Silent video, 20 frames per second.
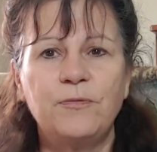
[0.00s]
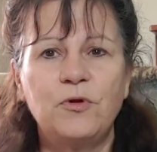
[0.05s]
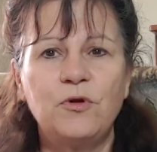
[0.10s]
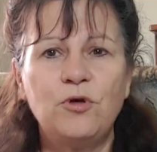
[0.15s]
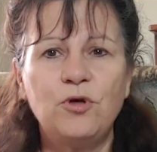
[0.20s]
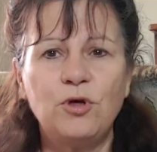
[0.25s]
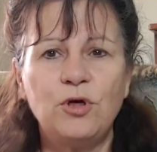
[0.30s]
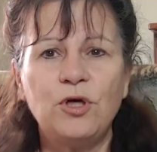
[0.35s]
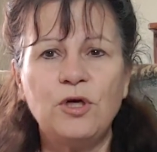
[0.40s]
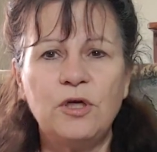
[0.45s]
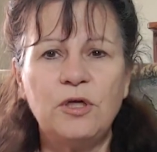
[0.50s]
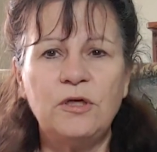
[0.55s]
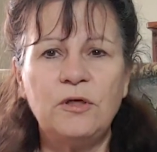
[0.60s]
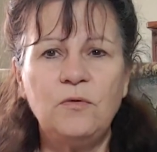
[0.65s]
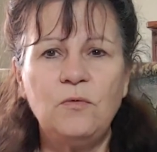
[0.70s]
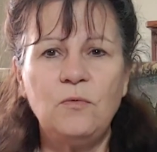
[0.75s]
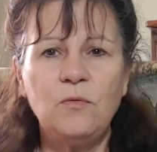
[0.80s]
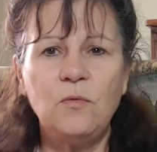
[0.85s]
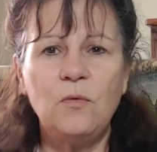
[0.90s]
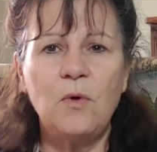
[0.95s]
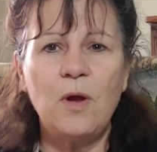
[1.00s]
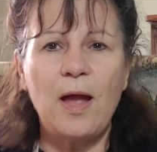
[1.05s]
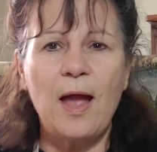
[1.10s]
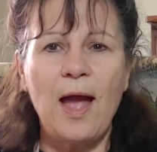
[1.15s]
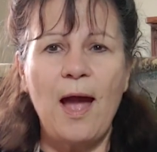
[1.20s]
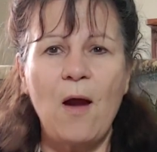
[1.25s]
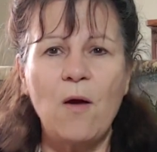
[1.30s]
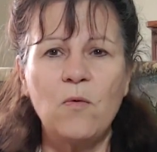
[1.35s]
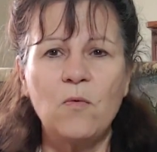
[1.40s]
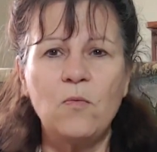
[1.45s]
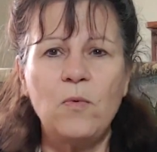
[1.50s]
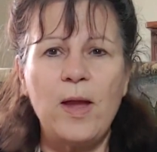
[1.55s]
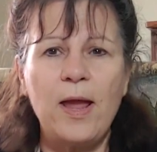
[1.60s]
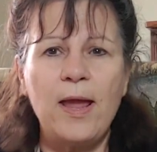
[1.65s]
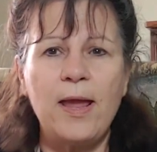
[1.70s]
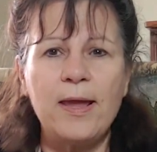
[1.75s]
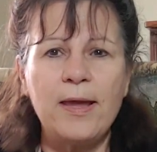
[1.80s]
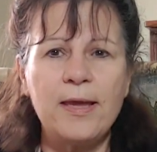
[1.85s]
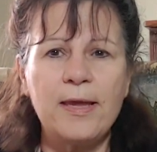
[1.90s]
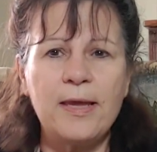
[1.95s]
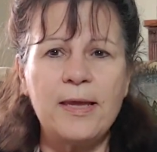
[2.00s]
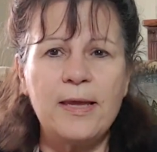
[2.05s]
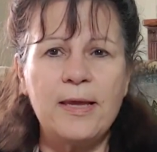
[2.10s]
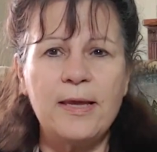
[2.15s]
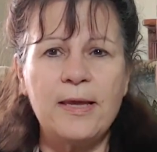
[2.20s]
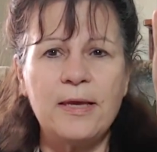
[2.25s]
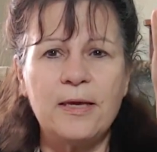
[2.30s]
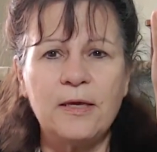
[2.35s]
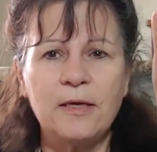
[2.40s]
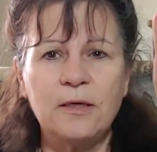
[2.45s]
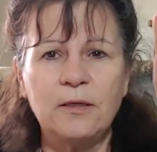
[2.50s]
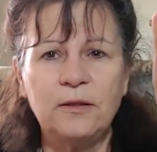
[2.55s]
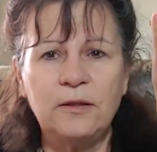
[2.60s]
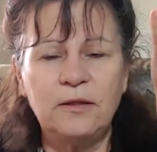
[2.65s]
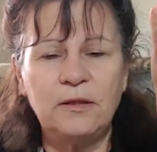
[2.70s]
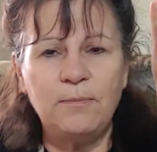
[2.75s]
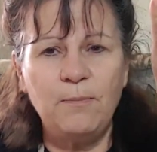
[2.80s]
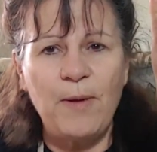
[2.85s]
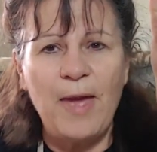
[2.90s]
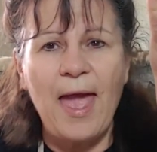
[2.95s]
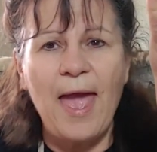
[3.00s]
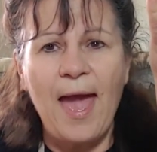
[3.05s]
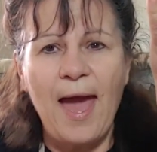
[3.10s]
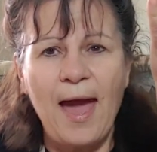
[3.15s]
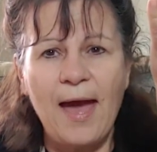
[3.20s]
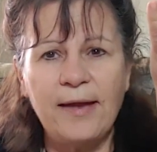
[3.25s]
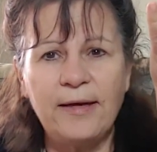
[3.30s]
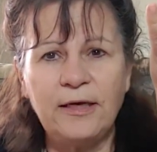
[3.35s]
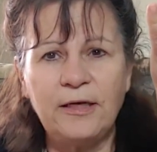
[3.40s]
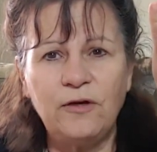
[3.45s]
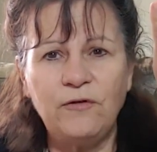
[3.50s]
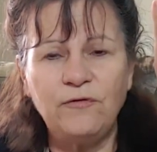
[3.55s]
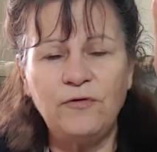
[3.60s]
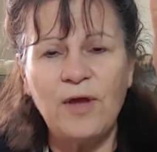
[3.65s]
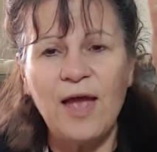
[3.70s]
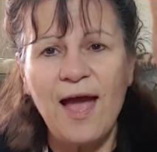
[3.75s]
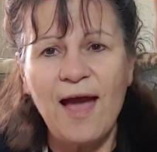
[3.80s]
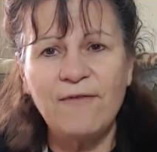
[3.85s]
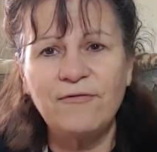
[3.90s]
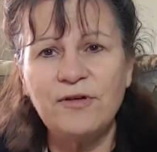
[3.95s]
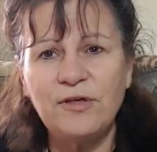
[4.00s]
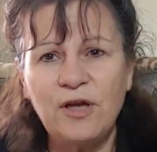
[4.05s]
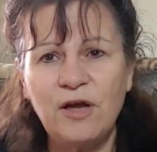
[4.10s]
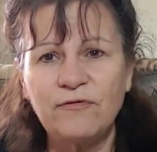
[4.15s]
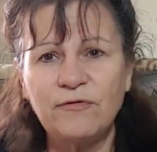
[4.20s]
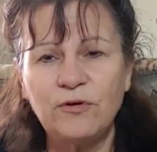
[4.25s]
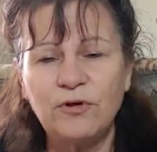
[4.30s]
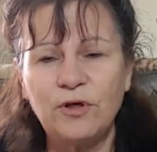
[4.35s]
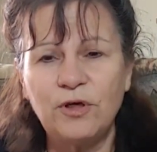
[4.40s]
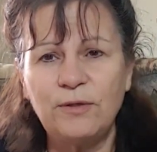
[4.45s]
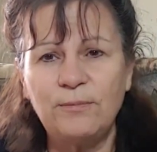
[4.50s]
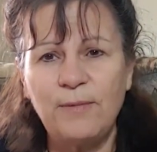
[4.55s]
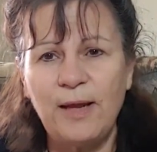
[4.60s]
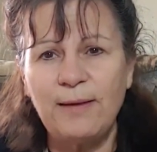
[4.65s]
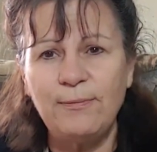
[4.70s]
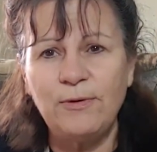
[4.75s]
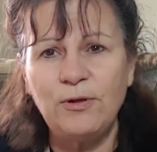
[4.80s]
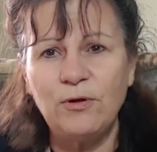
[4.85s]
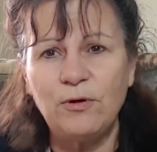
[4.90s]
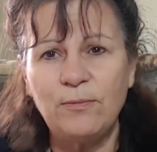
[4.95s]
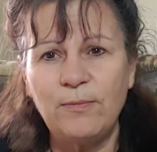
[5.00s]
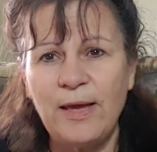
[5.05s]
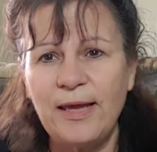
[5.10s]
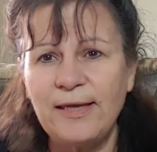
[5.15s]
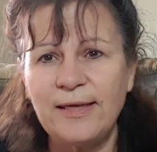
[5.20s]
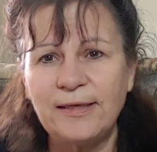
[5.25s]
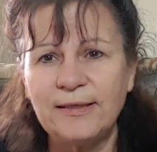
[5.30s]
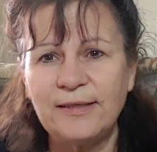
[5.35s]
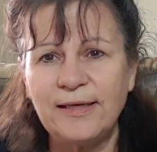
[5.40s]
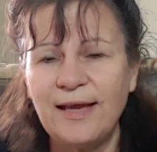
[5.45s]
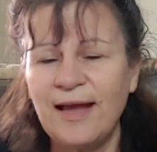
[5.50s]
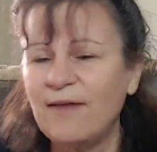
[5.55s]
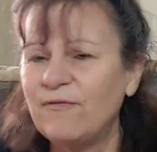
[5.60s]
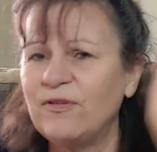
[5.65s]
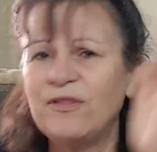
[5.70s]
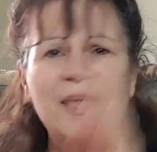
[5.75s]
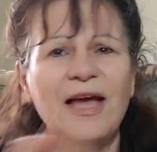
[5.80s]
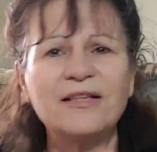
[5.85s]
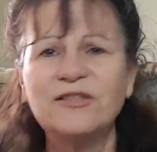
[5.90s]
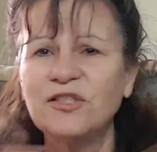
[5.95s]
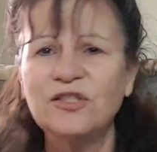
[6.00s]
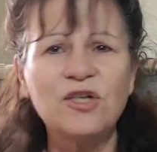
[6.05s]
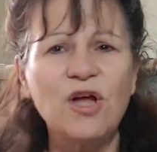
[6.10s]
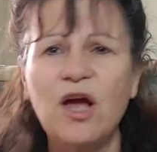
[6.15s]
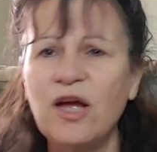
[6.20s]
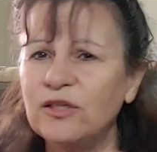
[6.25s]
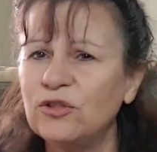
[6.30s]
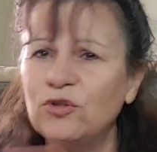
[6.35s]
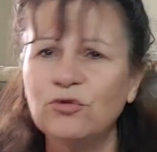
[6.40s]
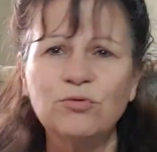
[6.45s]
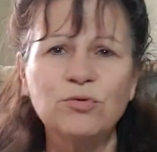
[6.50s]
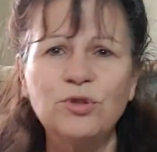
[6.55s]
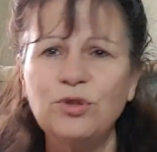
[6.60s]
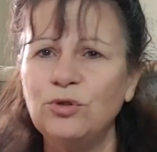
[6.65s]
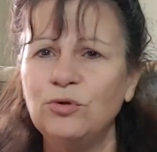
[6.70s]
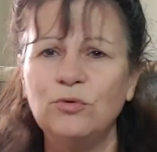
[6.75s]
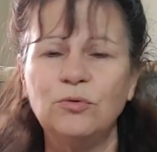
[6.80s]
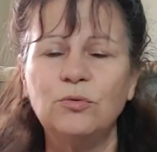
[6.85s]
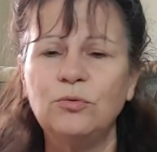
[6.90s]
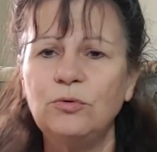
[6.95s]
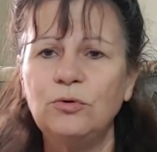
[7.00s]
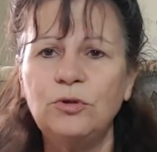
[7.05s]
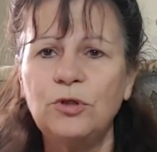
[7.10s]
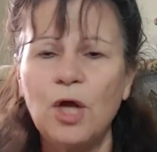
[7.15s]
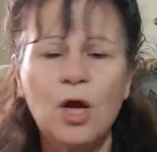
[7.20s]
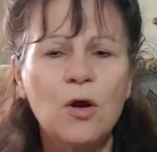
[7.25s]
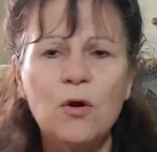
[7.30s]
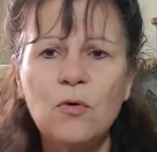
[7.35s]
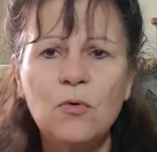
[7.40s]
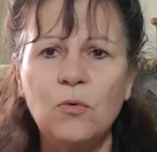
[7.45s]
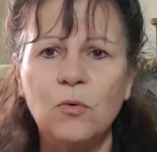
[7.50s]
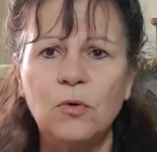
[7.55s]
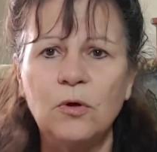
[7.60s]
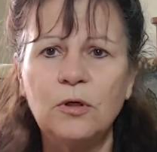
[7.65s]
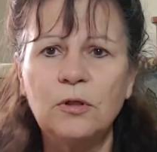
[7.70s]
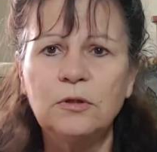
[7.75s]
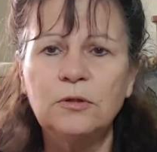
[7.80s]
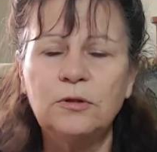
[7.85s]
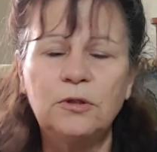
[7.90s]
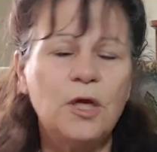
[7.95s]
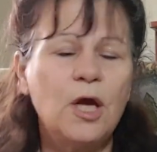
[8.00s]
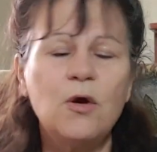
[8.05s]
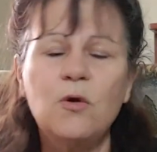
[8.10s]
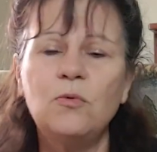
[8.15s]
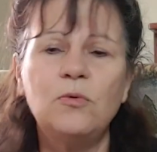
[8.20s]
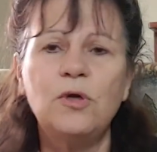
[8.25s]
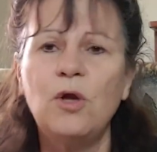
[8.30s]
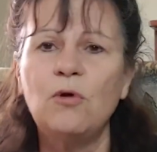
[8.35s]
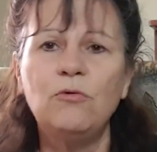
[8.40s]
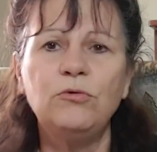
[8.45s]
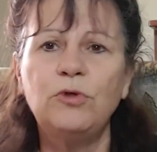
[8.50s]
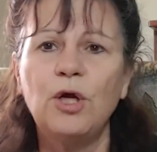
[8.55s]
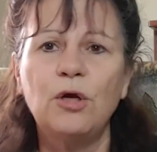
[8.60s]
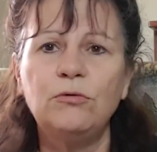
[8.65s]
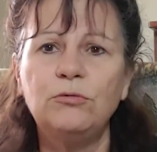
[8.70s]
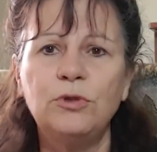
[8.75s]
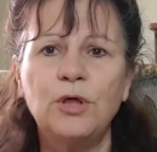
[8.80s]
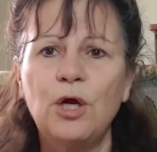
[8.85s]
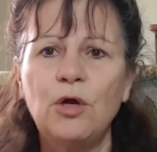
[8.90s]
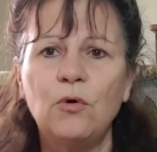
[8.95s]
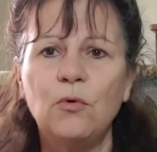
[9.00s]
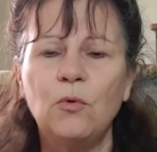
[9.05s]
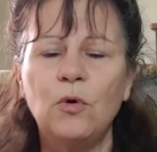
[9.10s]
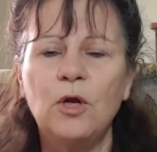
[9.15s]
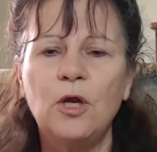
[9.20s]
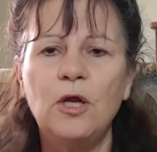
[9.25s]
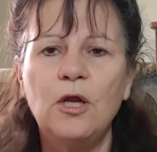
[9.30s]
good outweighing bad and if you have enough good maybe you'll make it to heaven. That's not true. No. No, no, no, no.